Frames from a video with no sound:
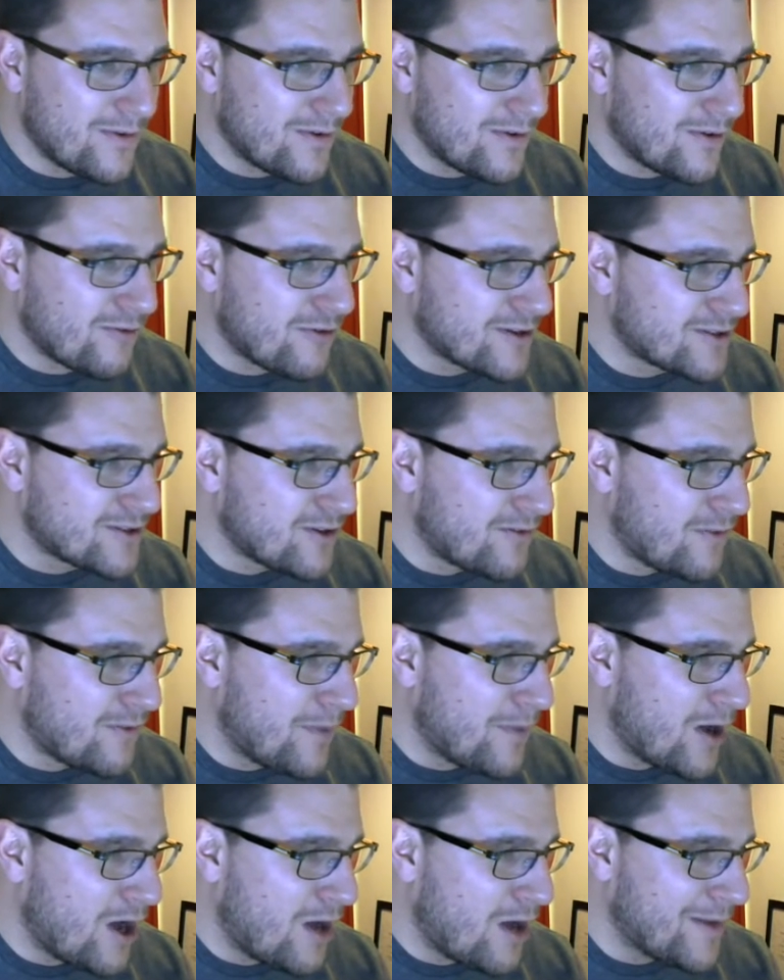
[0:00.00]
Christopher
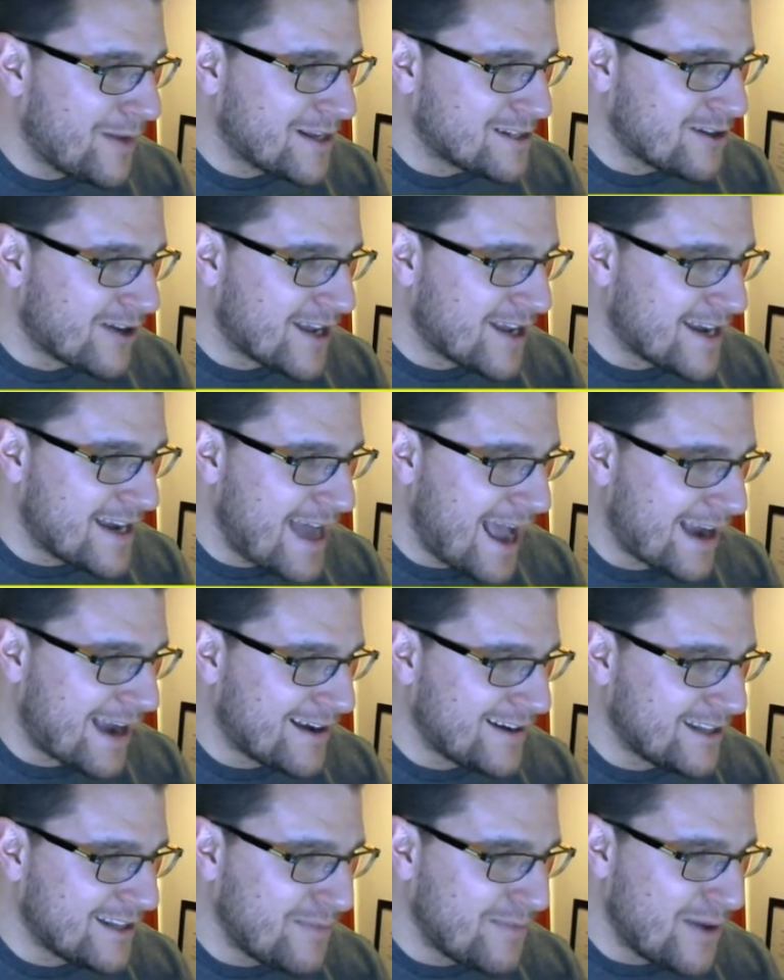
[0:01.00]
Barman is looking knackered
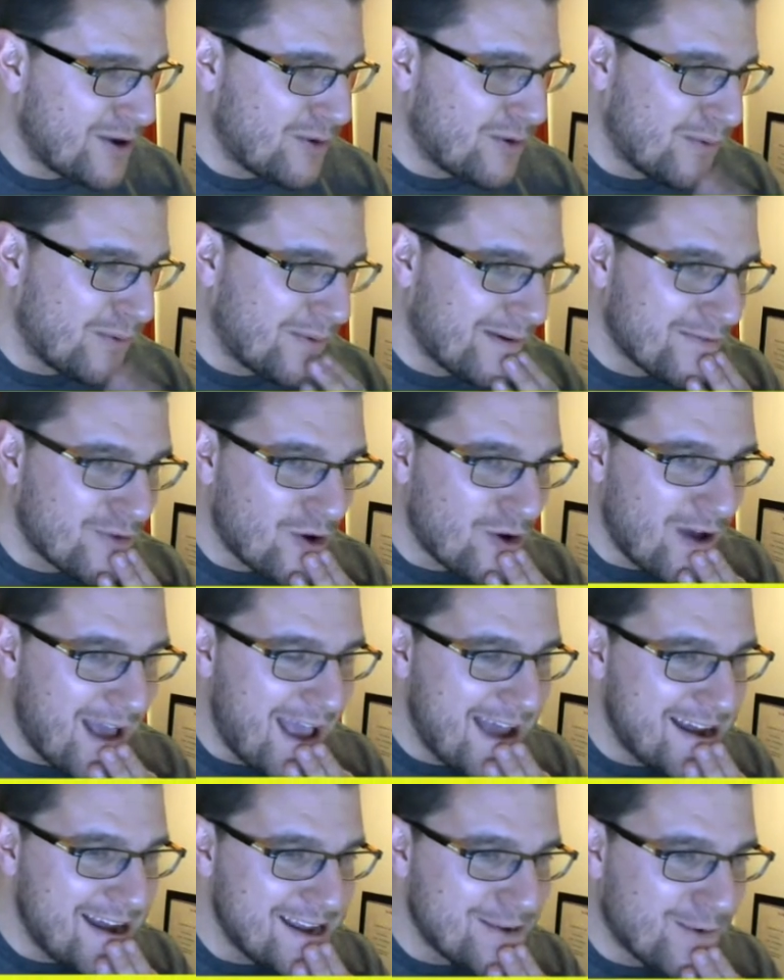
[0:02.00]
in the middle, but we haven't got
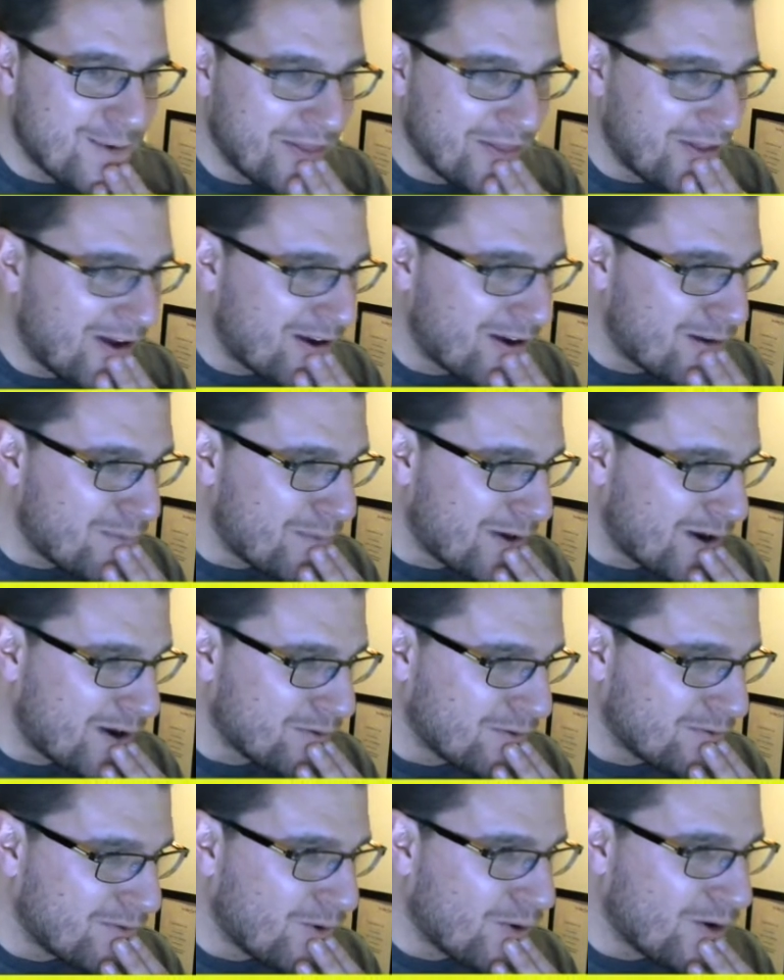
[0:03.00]
anyone that I can bring on
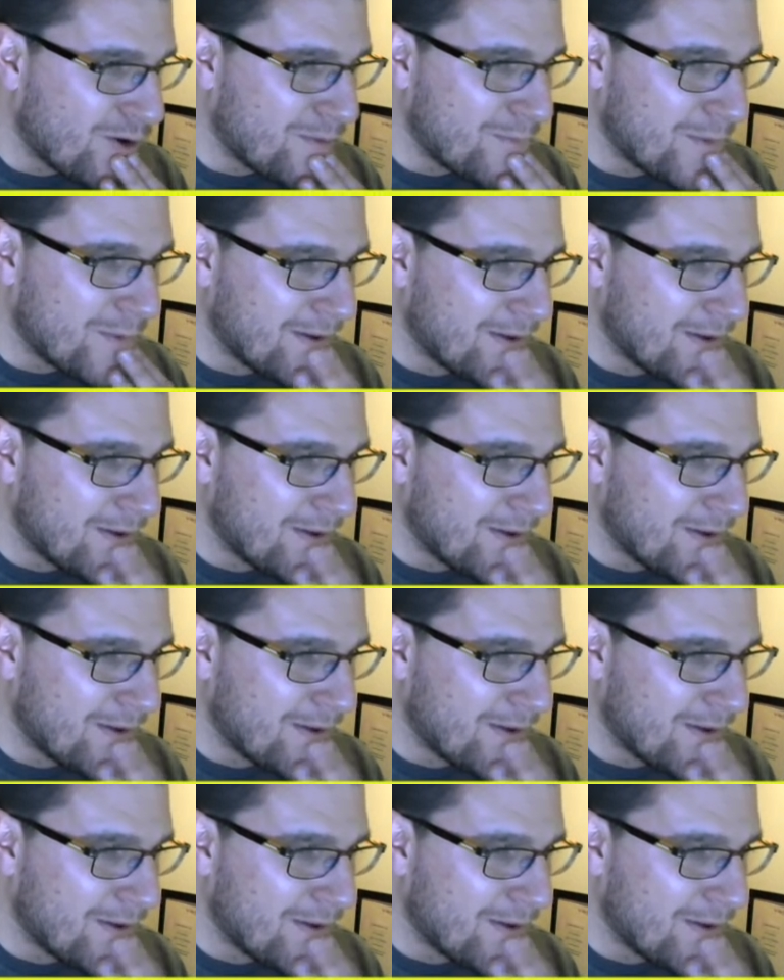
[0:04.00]
for him.